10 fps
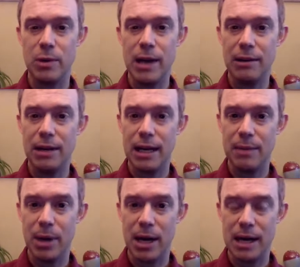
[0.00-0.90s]
without
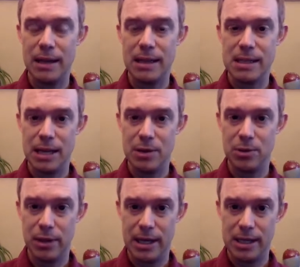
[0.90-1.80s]
getting behind the
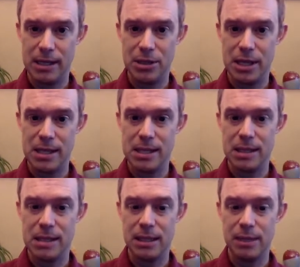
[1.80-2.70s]
schedule that I suggest in
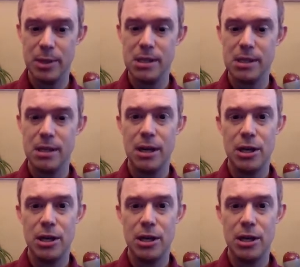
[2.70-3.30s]
the syllabus,